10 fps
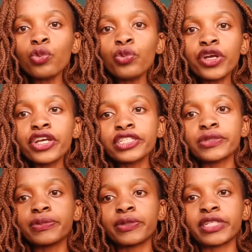we're going to
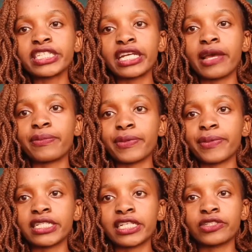be wishing happy
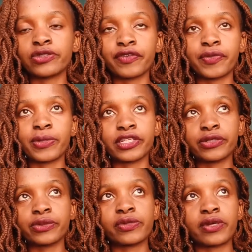birthday to
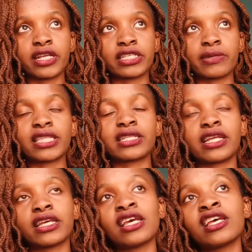everybody who has a
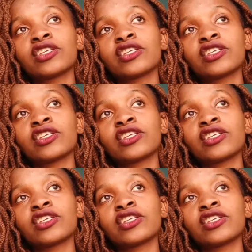birthday.